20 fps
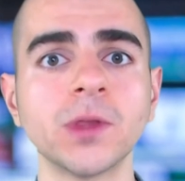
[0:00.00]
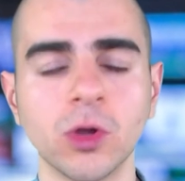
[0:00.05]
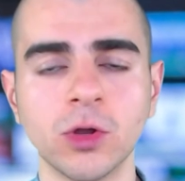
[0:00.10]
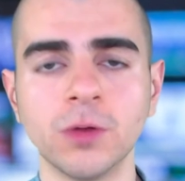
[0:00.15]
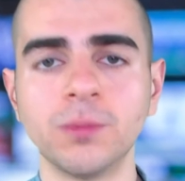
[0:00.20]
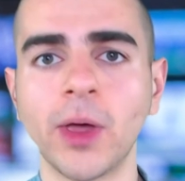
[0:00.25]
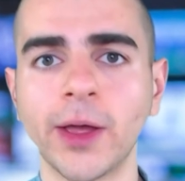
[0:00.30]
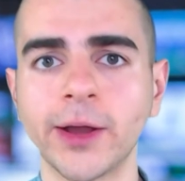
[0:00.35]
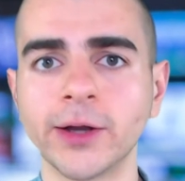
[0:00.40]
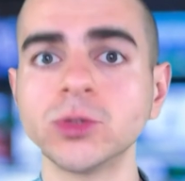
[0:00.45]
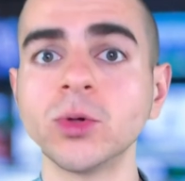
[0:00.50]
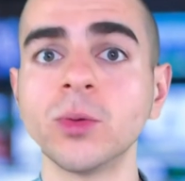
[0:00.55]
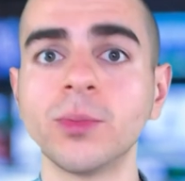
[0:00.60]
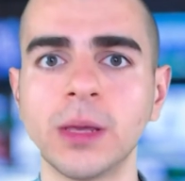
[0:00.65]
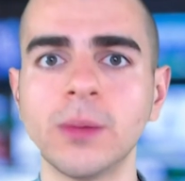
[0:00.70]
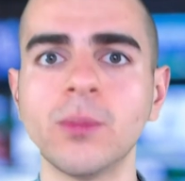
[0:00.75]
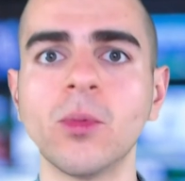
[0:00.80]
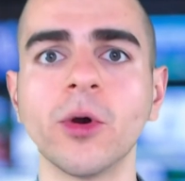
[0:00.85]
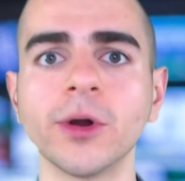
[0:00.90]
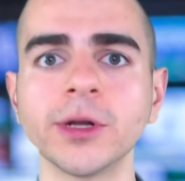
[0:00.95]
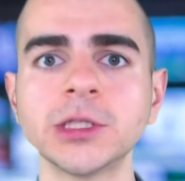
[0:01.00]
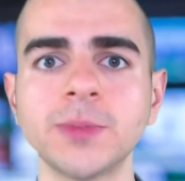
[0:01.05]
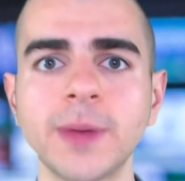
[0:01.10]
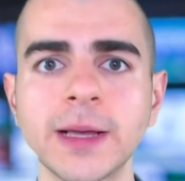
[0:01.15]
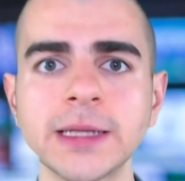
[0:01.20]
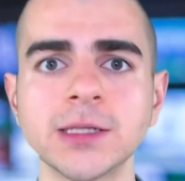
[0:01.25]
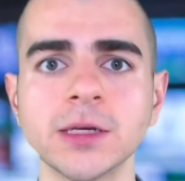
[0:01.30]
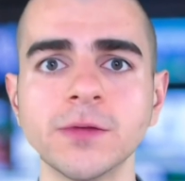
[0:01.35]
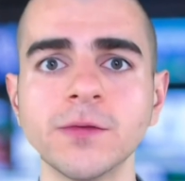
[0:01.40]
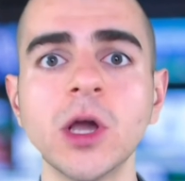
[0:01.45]
Good players will be more
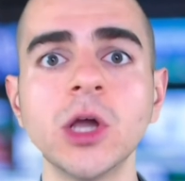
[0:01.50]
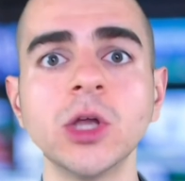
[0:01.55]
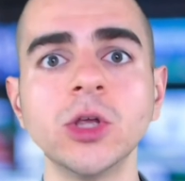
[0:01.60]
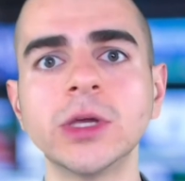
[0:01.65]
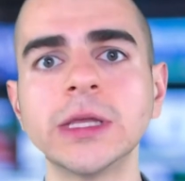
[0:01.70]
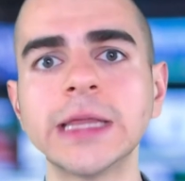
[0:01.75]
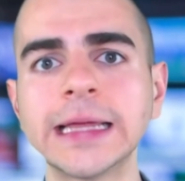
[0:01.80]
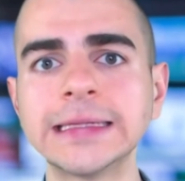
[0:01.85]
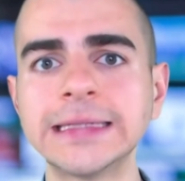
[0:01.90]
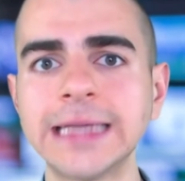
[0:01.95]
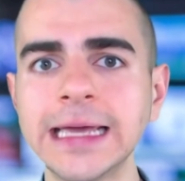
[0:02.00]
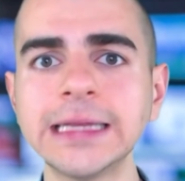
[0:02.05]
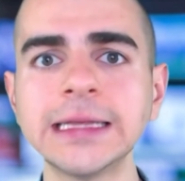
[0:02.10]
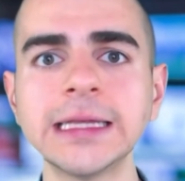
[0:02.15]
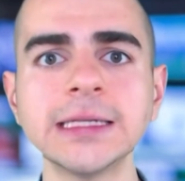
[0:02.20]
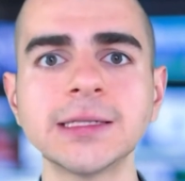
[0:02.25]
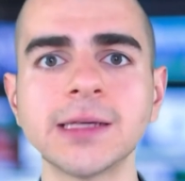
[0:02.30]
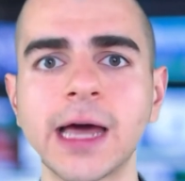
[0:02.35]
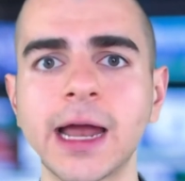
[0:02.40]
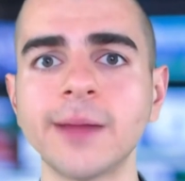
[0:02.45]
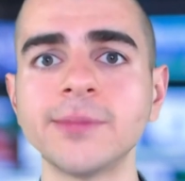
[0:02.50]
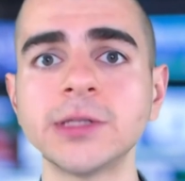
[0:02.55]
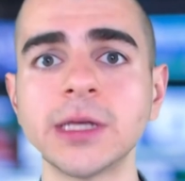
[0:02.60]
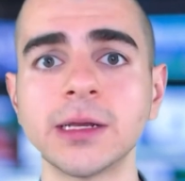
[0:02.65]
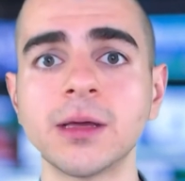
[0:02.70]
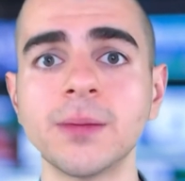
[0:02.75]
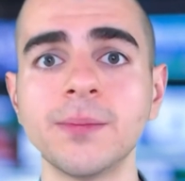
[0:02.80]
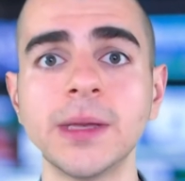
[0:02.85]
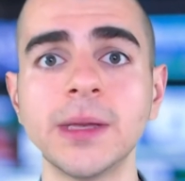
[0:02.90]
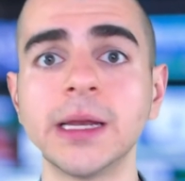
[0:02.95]
expensive. You can then take these lineups
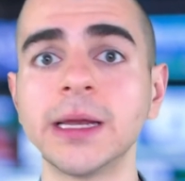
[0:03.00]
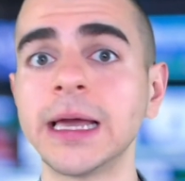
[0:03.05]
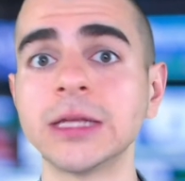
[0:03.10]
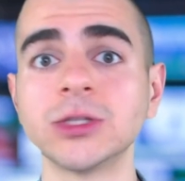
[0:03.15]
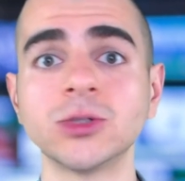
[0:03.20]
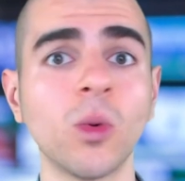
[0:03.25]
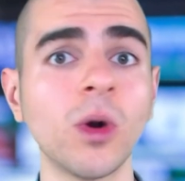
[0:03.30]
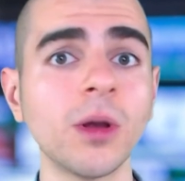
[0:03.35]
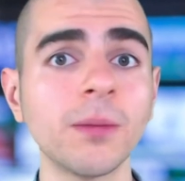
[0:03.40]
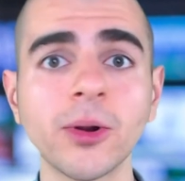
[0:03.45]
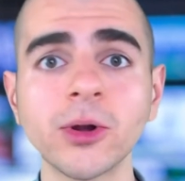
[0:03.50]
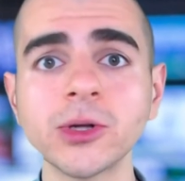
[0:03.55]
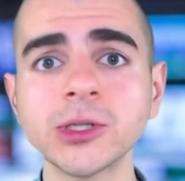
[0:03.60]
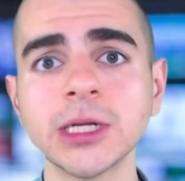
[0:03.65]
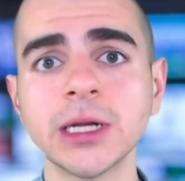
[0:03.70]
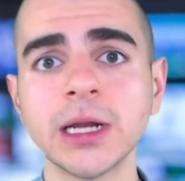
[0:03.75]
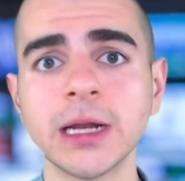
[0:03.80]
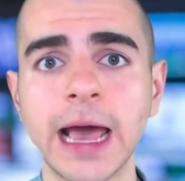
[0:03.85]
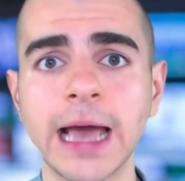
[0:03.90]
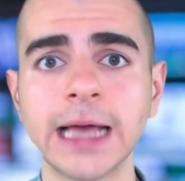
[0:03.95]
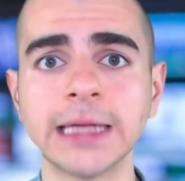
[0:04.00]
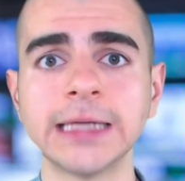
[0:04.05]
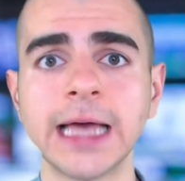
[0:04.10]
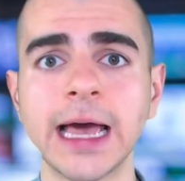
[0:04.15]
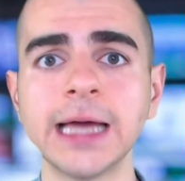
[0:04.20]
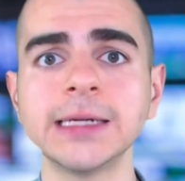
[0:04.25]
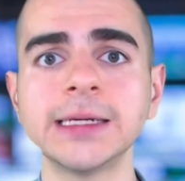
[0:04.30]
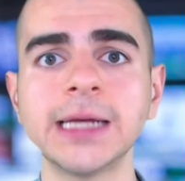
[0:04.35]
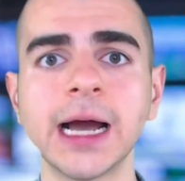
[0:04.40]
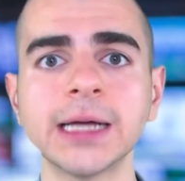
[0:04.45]
and compete against one person in a
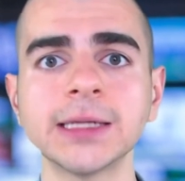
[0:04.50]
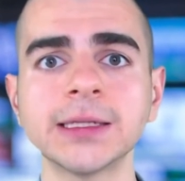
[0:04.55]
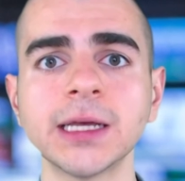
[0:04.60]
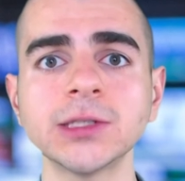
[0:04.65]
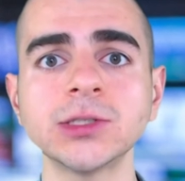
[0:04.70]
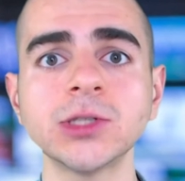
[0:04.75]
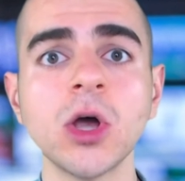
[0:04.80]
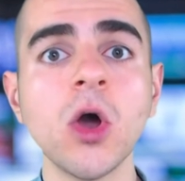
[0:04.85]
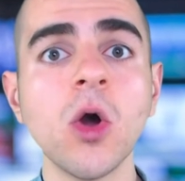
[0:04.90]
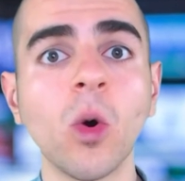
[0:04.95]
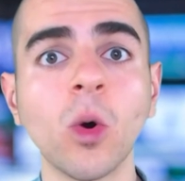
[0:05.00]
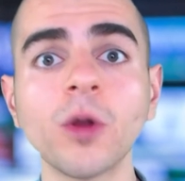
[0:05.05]
head-to-head contest